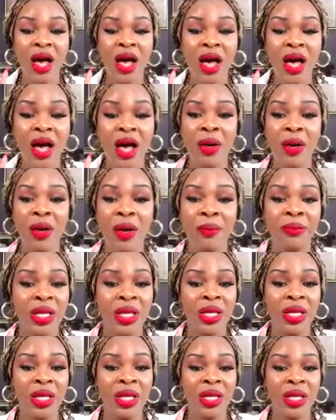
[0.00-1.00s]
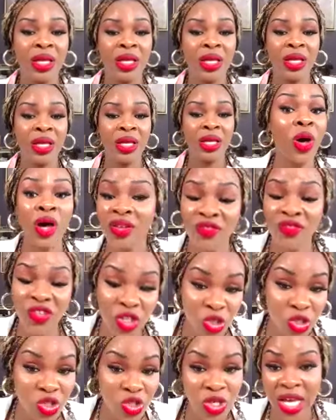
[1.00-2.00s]
And let me know what
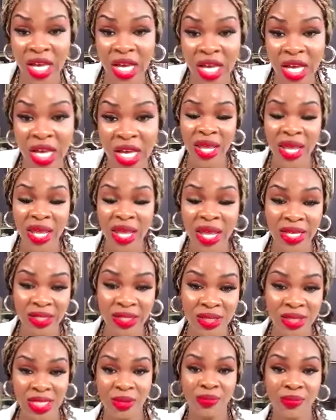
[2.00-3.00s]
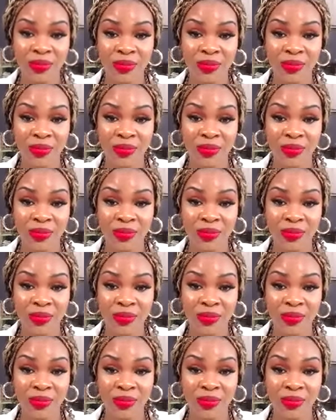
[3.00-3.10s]
other videos you guys would like to see.